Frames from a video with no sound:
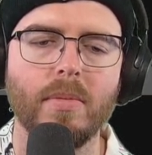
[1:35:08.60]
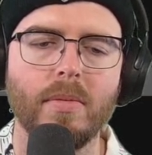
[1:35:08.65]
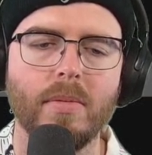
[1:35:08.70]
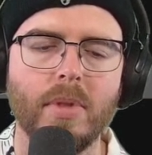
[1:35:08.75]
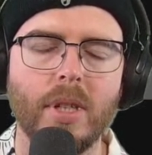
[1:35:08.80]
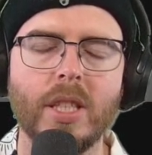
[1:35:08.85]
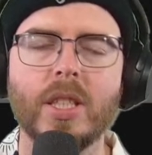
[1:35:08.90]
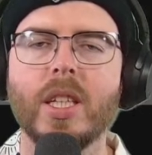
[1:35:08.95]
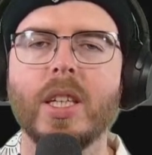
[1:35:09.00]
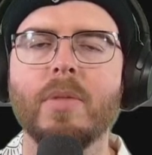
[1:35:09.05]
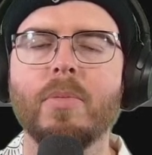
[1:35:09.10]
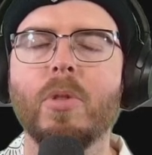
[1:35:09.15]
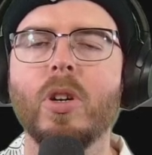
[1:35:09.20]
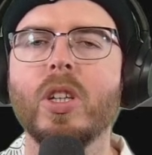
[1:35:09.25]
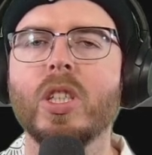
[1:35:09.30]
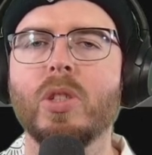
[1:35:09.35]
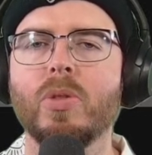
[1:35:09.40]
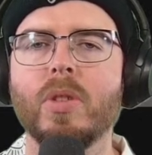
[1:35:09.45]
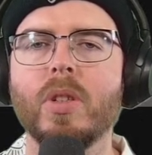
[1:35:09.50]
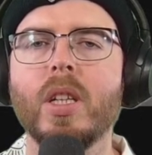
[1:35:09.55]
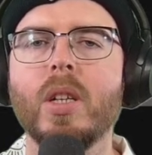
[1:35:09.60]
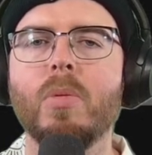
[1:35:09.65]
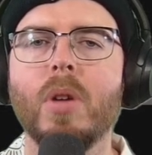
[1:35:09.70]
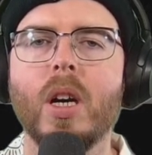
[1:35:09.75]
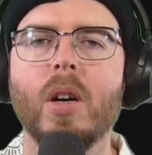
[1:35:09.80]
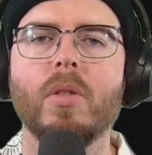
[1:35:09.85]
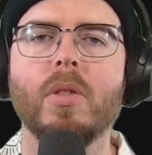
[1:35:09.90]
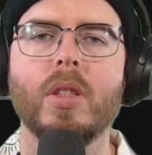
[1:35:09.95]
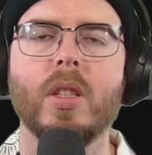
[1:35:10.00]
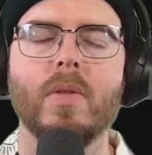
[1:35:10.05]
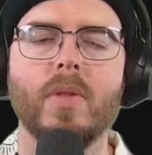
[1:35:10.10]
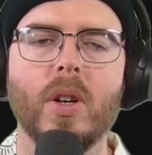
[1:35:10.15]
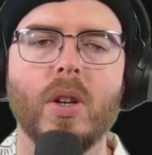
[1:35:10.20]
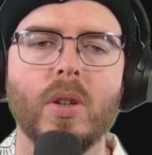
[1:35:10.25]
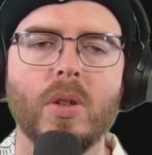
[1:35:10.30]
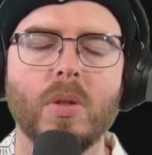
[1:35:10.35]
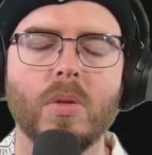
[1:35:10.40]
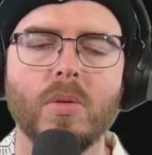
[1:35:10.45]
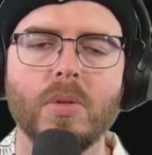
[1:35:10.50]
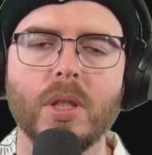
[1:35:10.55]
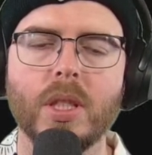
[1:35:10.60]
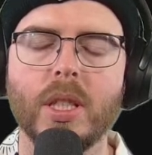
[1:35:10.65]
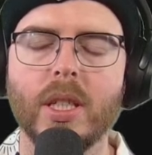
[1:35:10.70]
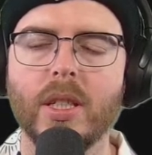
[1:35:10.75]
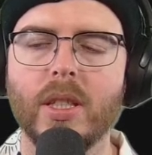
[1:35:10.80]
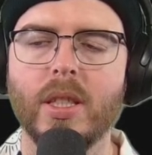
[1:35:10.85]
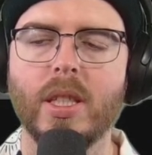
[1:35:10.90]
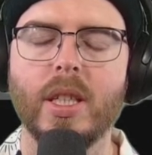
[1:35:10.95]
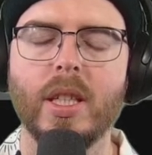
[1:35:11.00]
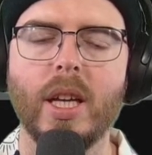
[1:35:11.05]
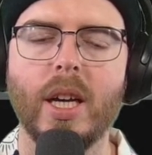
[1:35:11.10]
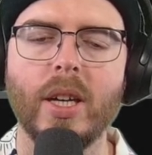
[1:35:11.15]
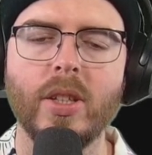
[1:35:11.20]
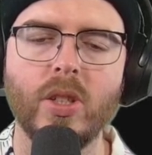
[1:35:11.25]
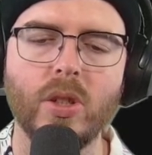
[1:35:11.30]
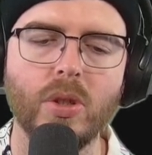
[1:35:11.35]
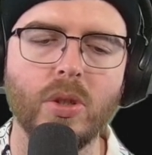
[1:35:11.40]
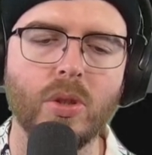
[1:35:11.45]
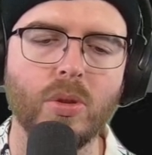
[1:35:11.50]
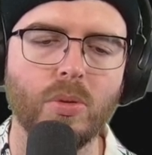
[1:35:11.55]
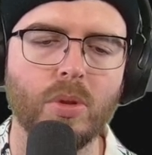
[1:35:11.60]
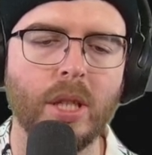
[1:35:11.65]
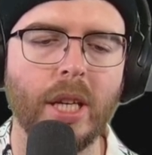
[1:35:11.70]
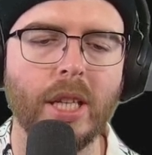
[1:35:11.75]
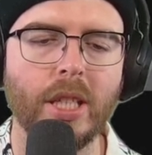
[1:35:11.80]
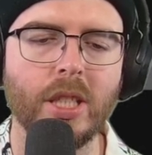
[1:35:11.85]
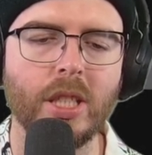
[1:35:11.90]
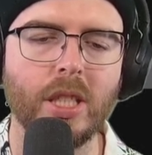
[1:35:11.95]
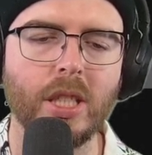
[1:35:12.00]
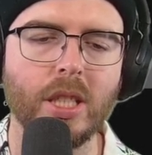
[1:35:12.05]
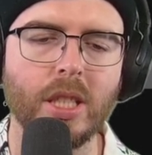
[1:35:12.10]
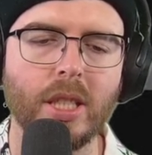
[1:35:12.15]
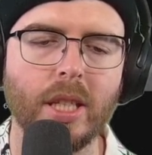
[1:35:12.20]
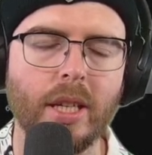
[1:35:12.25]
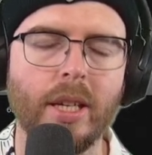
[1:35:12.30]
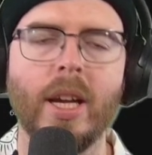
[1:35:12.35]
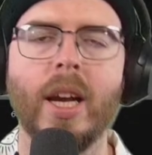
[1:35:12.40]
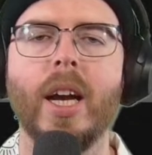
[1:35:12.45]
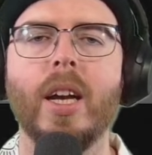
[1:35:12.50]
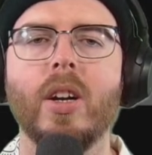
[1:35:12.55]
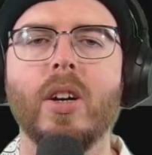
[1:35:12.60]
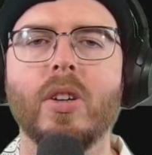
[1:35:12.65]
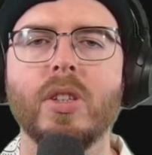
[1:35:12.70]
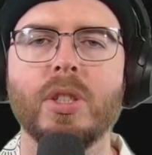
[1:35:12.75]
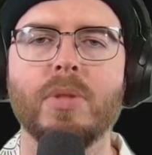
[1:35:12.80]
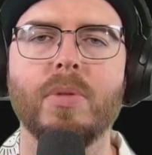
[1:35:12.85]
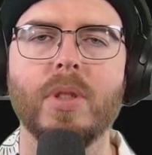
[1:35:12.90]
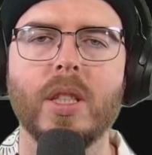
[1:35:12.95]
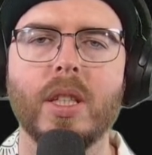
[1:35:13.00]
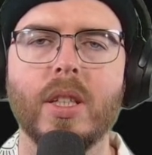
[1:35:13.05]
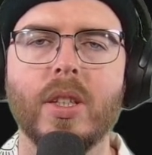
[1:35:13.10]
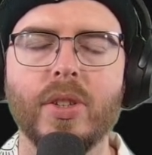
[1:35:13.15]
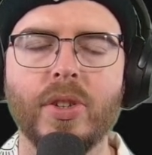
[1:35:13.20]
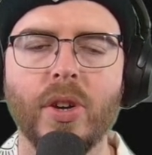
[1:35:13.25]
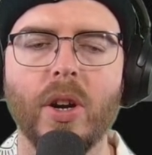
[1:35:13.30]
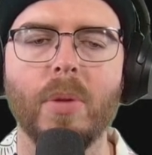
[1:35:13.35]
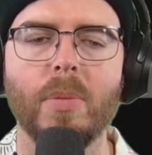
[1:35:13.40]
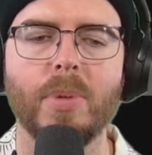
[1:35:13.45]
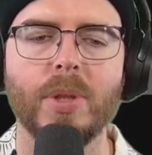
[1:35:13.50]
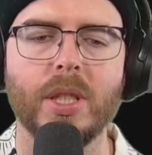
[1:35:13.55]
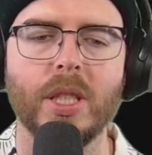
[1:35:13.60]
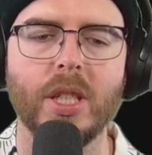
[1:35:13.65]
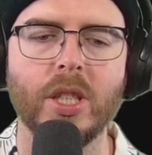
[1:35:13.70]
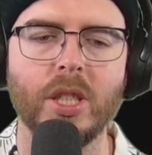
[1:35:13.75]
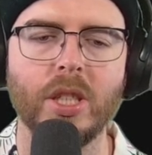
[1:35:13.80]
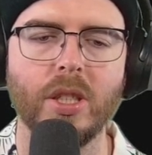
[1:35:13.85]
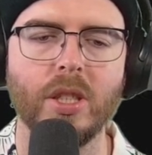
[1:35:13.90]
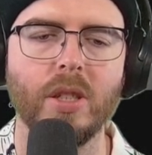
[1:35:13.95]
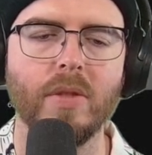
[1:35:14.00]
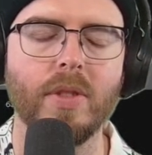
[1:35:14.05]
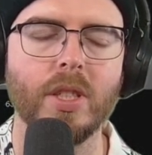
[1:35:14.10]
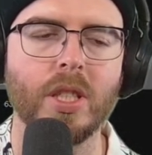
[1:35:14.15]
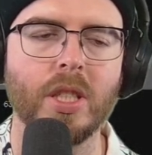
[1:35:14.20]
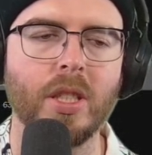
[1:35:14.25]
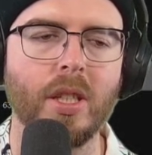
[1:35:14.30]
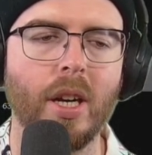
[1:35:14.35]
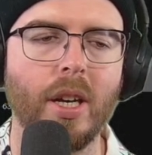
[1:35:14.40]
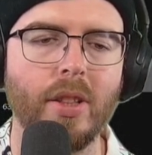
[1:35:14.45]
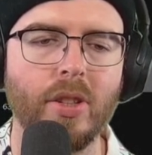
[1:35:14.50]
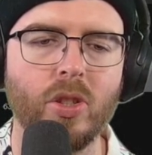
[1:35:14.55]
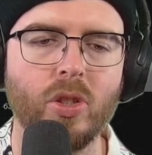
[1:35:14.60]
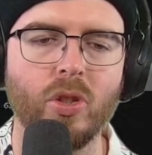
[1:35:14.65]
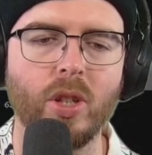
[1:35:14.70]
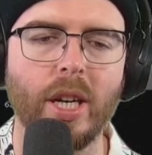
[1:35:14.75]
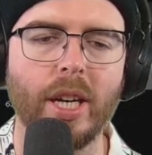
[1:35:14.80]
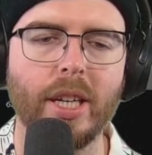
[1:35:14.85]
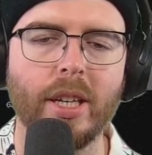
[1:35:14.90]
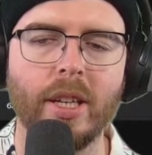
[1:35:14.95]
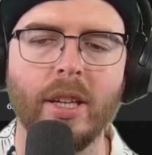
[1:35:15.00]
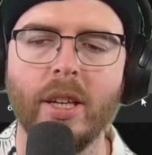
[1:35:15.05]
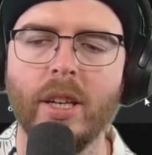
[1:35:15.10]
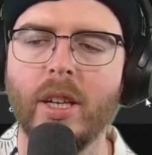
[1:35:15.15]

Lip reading: it works really well with the vocals, the unusual textures, the chaos within the composition of this ninth track.